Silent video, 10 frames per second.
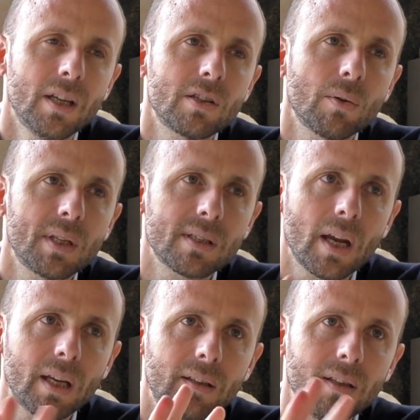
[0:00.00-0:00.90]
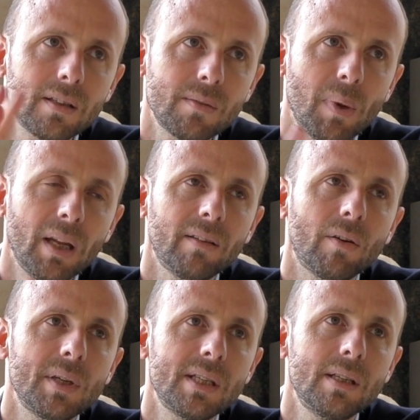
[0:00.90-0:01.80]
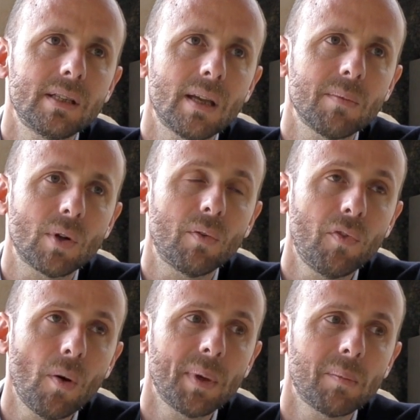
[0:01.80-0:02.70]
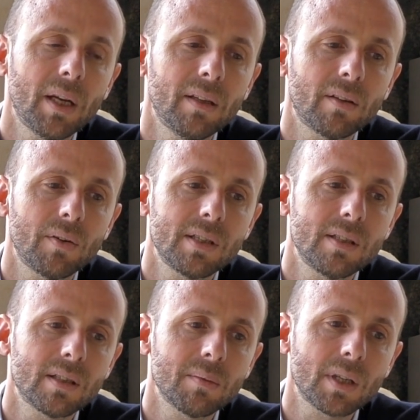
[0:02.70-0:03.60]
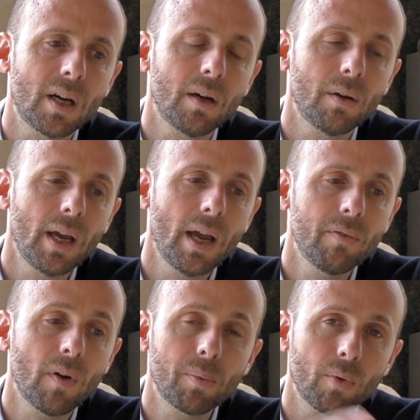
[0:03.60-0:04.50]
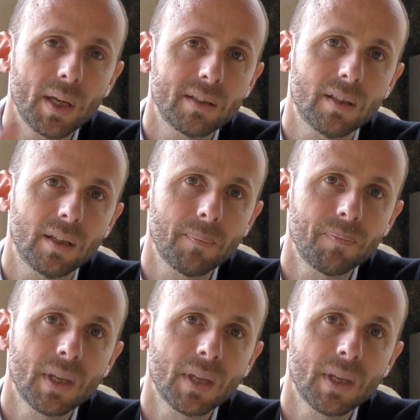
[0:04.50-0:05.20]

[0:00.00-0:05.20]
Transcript: So it's like these planetary systems or forming planetary systems are evaporating.